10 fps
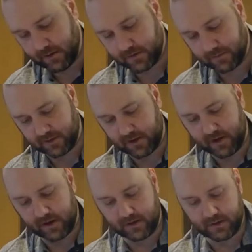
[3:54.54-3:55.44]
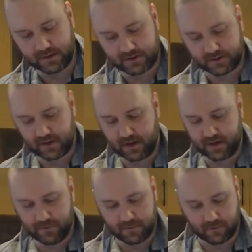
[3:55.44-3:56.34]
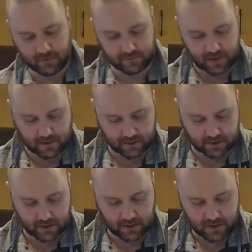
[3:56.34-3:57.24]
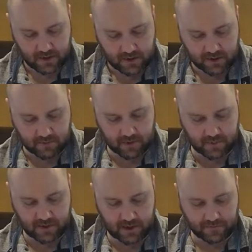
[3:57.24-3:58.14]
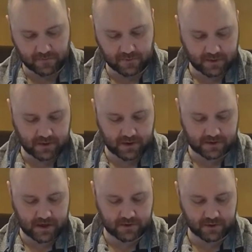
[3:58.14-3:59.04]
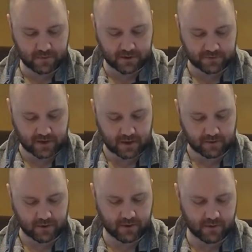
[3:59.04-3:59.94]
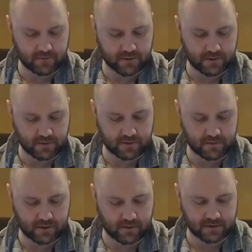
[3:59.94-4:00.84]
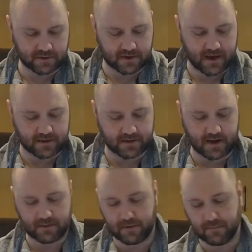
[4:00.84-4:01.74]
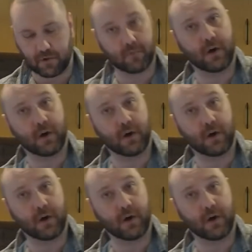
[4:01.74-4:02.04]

So I'm going to add in just a tiny bit more flour here. You want to be careful not to add too much flour in, although if you do, you can always just add a tiny bit more